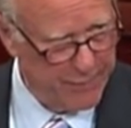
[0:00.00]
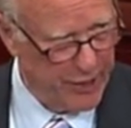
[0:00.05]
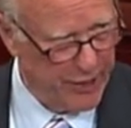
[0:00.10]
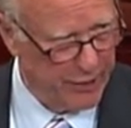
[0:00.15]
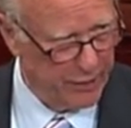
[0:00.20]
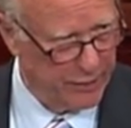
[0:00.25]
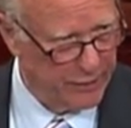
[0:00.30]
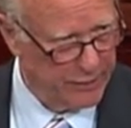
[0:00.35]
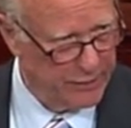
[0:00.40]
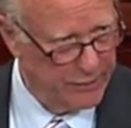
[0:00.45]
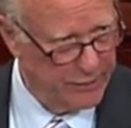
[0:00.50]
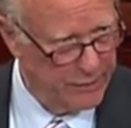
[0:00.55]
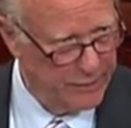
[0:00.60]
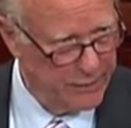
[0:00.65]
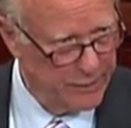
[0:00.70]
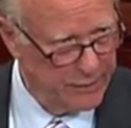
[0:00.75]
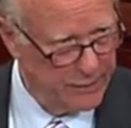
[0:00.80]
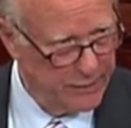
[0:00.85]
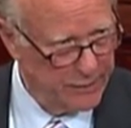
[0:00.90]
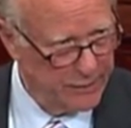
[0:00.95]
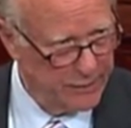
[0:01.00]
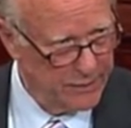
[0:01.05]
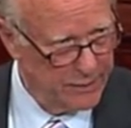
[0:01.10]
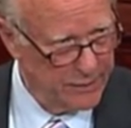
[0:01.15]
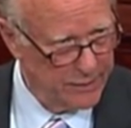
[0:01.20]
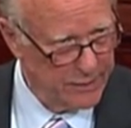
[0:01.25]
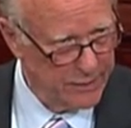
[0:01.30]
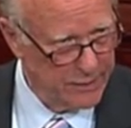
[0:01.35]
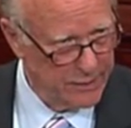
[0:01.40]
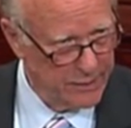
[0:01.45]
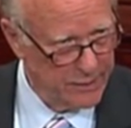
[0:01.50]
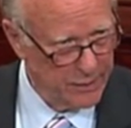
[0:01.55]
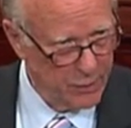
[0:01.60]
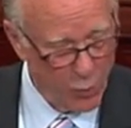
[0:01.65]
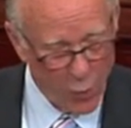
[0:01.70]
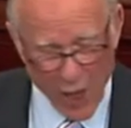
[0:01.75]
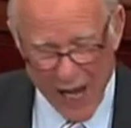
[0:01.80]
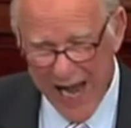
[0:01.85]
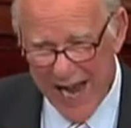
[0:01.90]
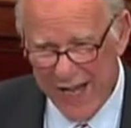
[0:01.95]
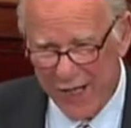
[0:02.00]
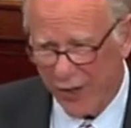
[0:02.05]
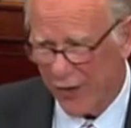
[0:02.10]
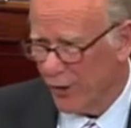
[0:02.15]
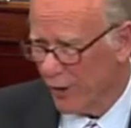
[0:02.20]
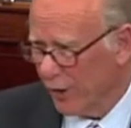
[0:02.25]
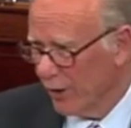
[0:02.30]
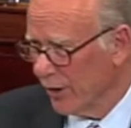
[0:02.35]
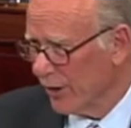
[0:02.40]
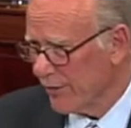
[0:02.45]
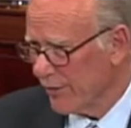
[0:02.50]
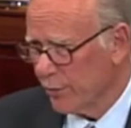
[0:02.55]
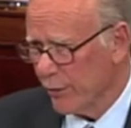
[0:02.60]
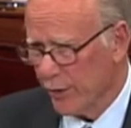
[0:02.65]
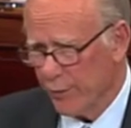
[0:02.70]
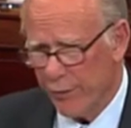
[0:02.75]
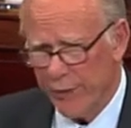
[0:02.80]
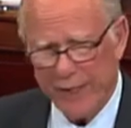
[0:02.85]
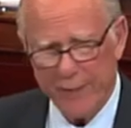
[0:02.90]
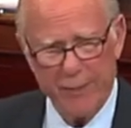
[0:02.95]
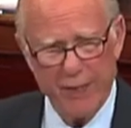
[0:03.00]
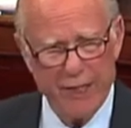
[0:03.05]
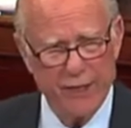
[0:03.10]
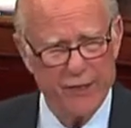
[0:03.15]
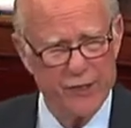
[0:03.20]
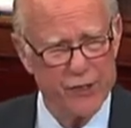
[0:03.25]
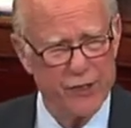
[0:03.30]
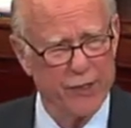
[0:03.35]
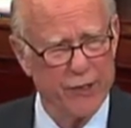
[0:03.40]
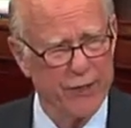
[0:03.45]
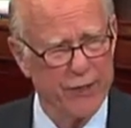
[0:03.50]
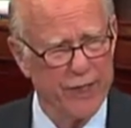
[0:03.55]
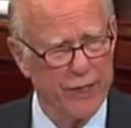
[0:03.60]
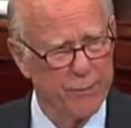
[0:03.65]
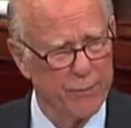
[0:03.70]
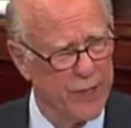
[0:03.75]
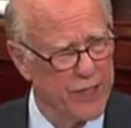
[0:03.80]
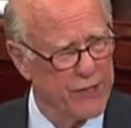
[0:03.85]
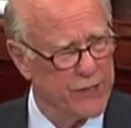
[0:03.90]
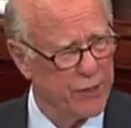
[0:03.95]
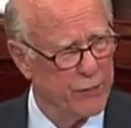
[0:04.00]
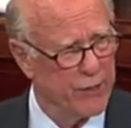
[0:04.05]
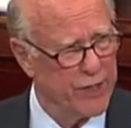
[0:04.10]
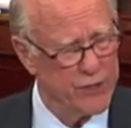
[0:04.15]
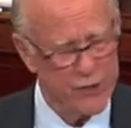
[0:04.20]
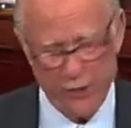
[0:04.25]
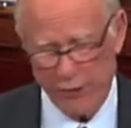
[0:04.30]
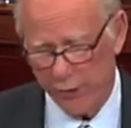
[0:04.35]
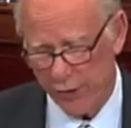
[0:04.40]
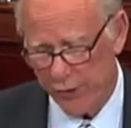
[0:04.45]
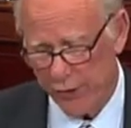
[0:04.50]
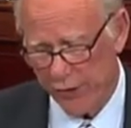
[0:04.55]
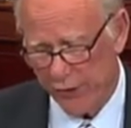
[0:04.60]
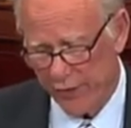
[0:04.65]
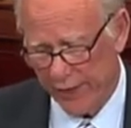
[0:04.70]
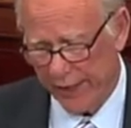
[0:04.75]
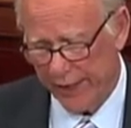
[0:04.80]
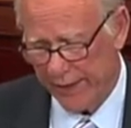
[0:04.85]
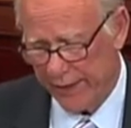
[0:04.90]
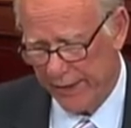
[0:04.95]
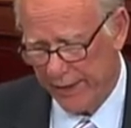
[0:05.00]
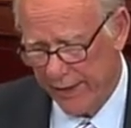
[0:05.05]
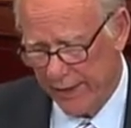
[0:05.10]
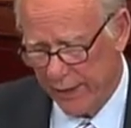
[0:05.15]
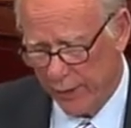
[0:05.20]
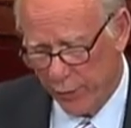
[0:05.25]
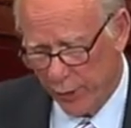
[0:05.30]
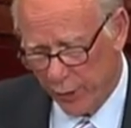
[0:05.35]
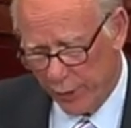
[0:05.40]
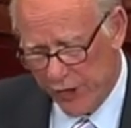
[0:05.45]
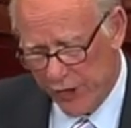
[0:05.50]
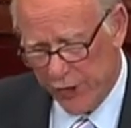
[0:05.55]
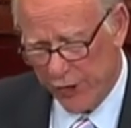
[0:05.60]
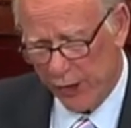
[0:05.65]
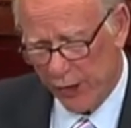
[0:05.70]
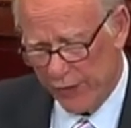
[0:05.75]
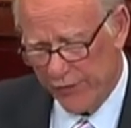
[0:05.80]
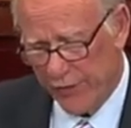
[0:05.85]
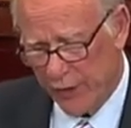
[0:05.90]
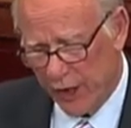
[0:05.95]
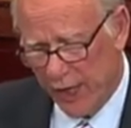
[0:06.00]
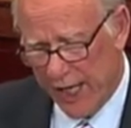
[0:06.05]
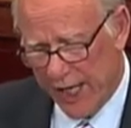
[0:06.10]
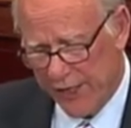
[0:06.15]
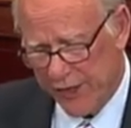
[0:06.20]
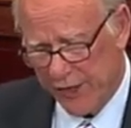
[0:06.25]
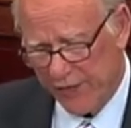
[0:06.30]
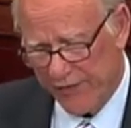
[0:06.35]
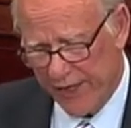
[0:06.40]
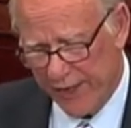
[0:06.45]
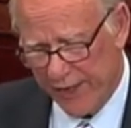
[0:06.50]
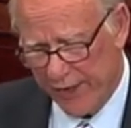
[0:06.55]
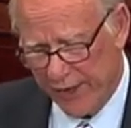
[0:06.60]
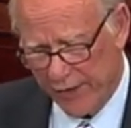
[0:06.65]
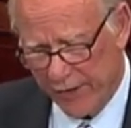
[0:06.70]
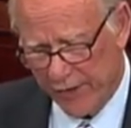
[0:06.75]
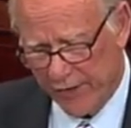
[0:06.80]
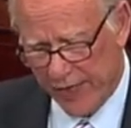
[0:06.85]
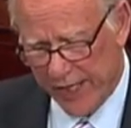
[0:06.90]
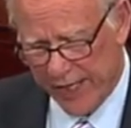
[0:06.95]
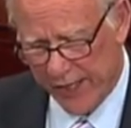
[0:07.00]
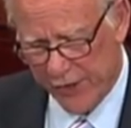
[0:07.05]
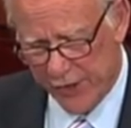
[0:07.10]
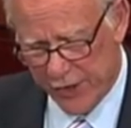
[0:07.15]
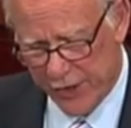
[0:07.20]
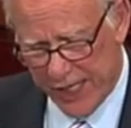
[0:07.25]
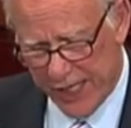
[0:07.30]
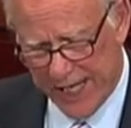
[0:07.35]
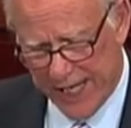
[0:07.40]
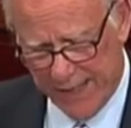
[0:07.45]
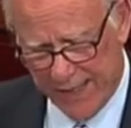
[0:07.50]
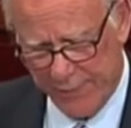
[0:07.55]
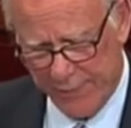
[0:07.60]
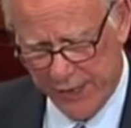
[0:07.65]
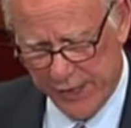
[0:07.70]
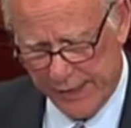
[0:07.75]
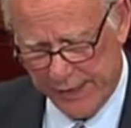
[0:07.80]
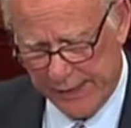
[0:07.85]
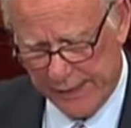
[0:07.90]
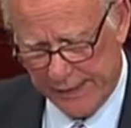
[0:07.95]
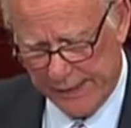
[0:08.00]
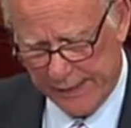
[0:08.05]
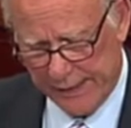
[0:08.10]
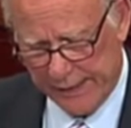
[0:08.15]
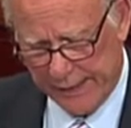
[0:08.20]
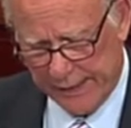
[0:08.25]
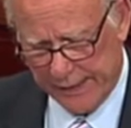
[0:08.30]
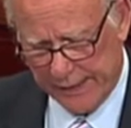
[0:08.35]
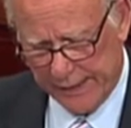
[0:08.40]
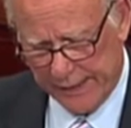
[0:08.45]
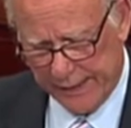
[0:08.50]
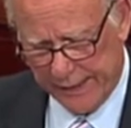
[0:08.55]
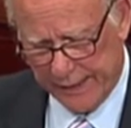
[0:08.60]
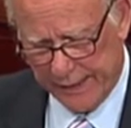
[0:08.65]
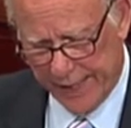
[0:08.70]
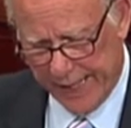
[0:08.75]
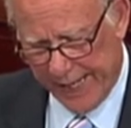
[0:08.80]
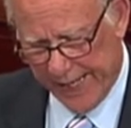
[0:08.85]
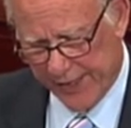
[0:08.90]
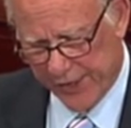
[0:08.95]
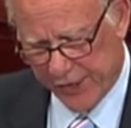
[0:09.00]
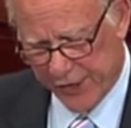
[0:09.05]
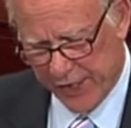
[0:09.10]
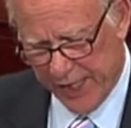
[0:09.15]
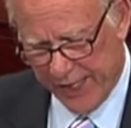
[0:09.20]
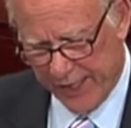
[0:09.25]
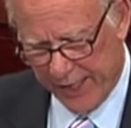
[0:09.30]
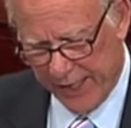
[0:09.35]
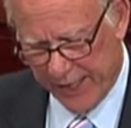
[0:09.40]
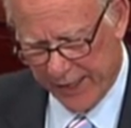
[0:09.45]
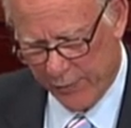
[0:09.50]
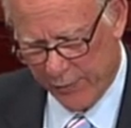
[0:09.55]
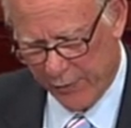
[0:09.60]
killer. Why on earth would we be considering a budget resolution that will result in the loss of 800,000 jobs? In Kansas, that hit